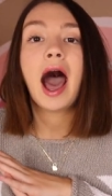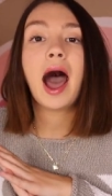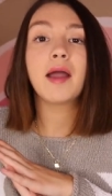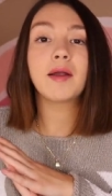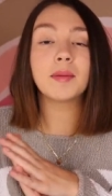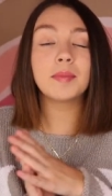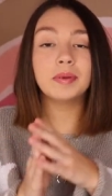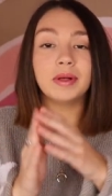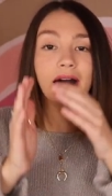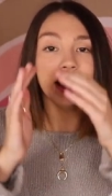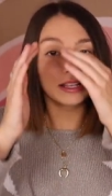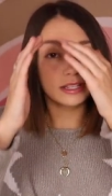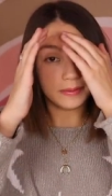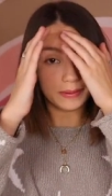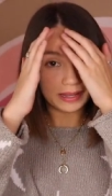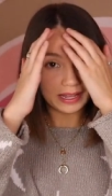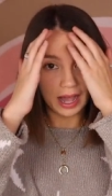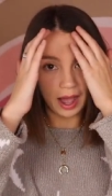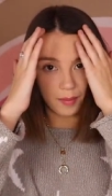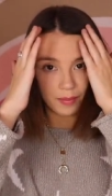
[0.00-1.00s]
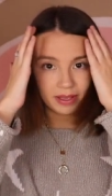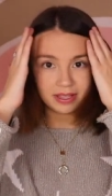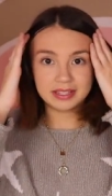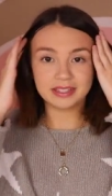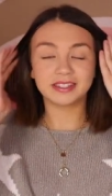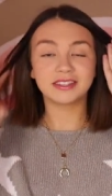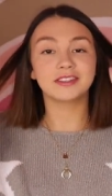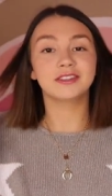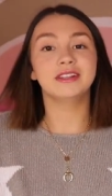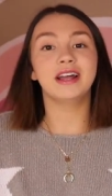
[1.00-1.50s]
I reply to my
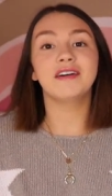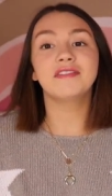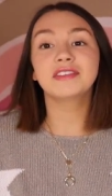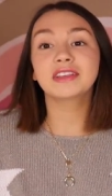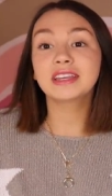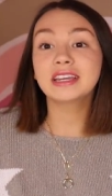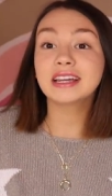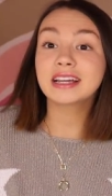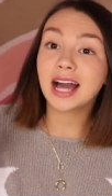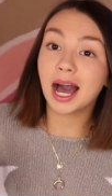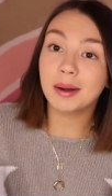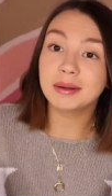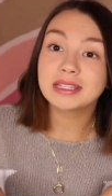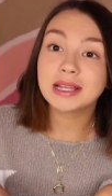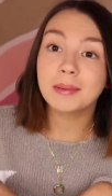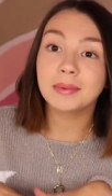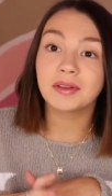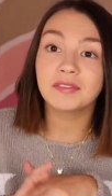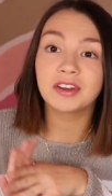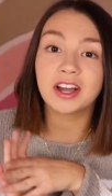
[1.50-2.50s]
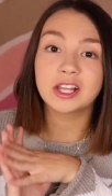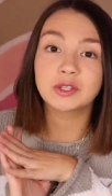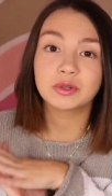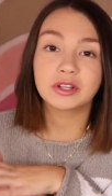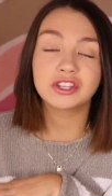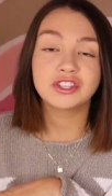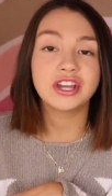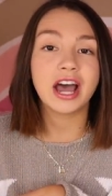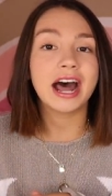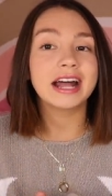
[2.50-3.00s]
comments, so definitely comment down below if you guys
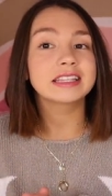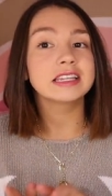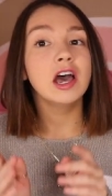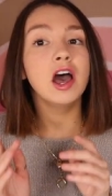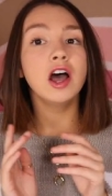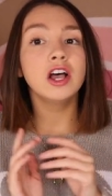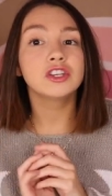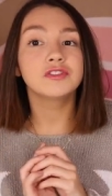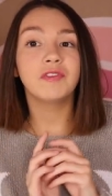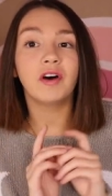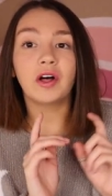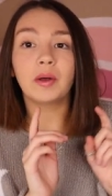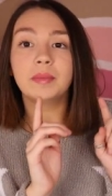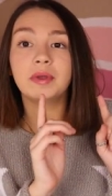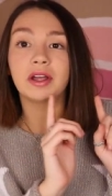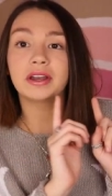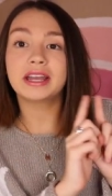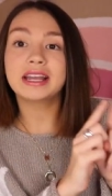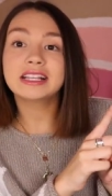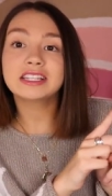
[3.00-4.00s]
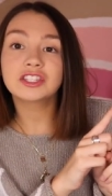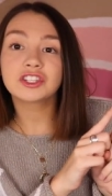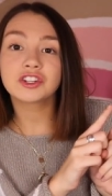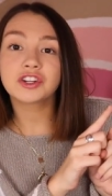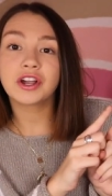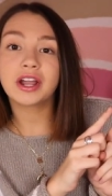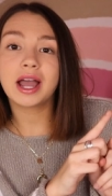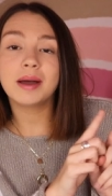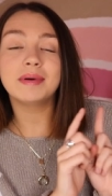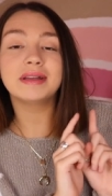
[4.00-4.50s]
want to chat. Just follow me on
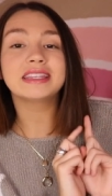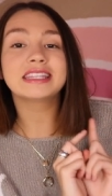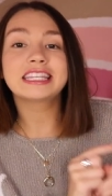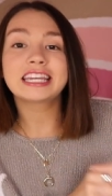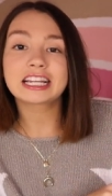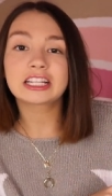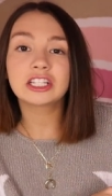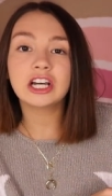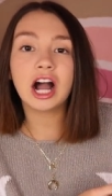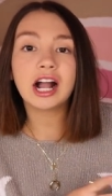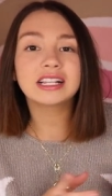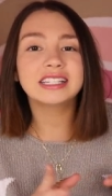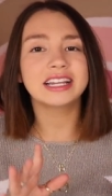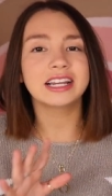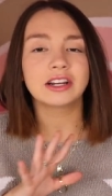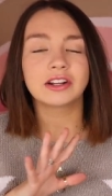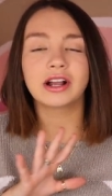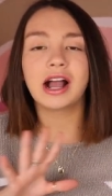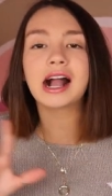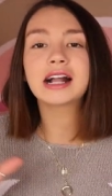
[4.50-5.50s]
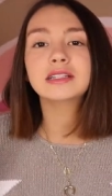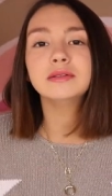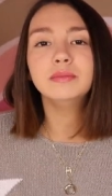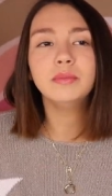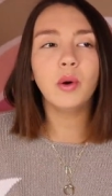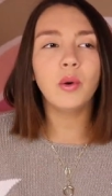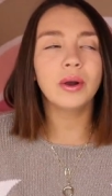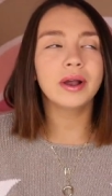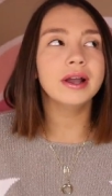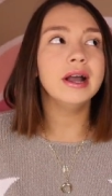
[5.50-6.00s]
Instagram and TikTok to interact
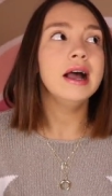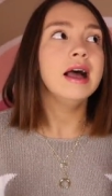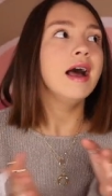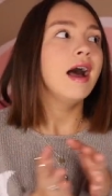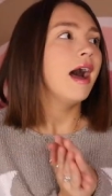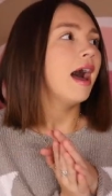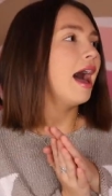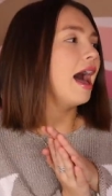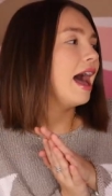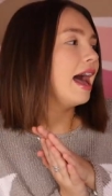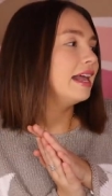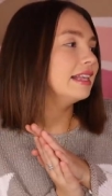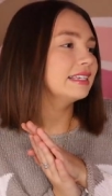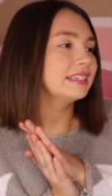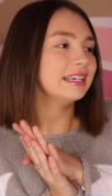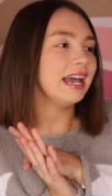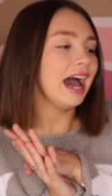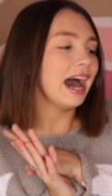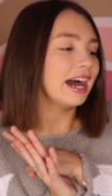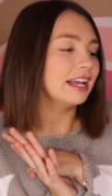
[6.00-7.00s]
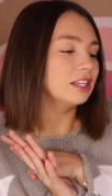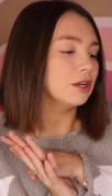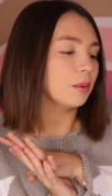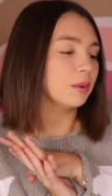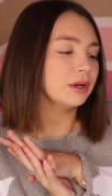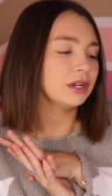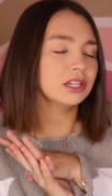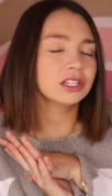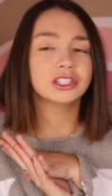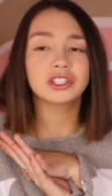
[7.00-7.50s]
more. And yeah, I don't
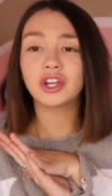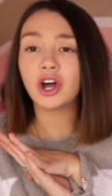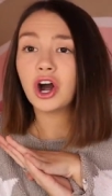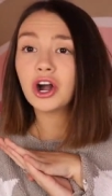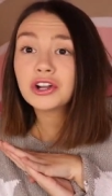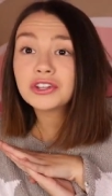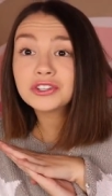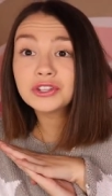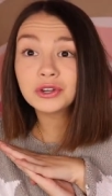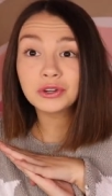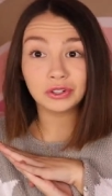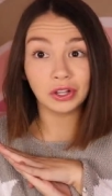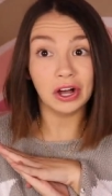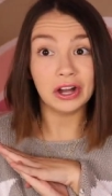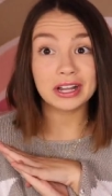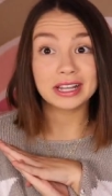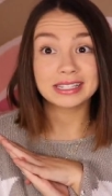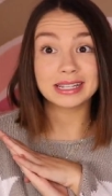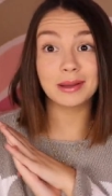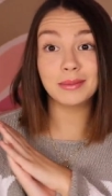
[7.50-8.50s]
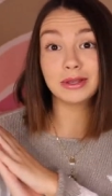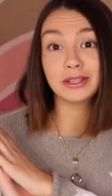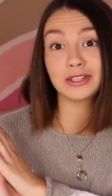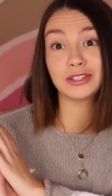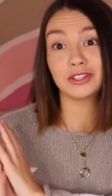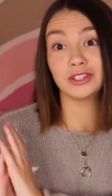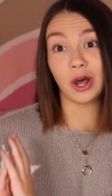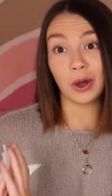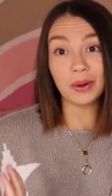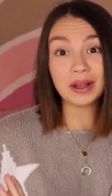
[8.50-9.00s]
want to talk too long because I'm
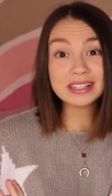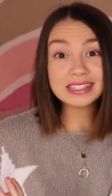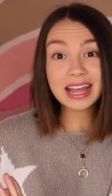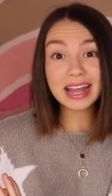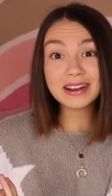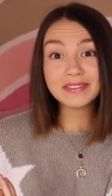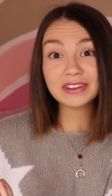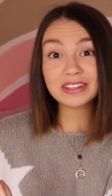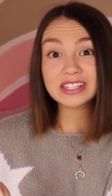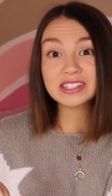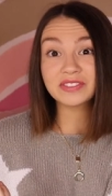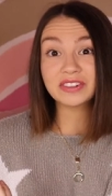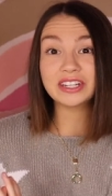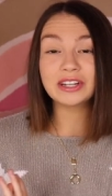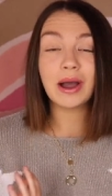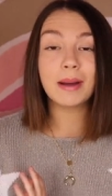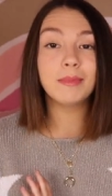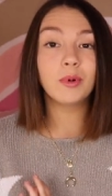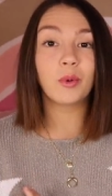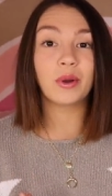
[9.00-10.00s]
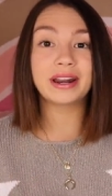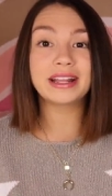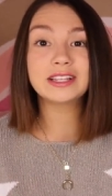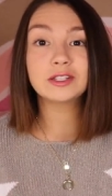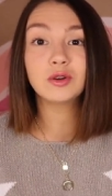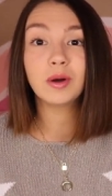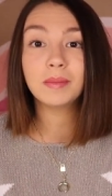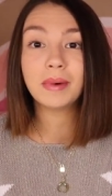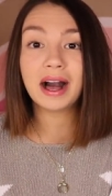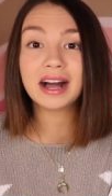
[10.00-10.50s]
so excited for this video. I've been waiting
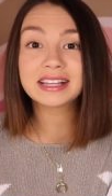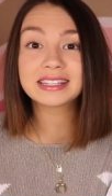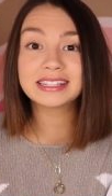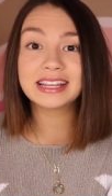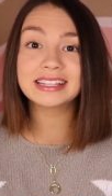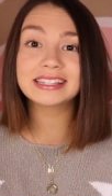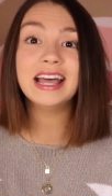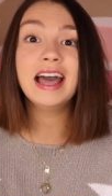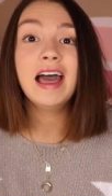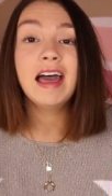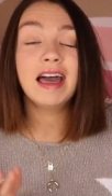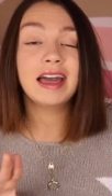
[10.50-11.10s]
to unbox this.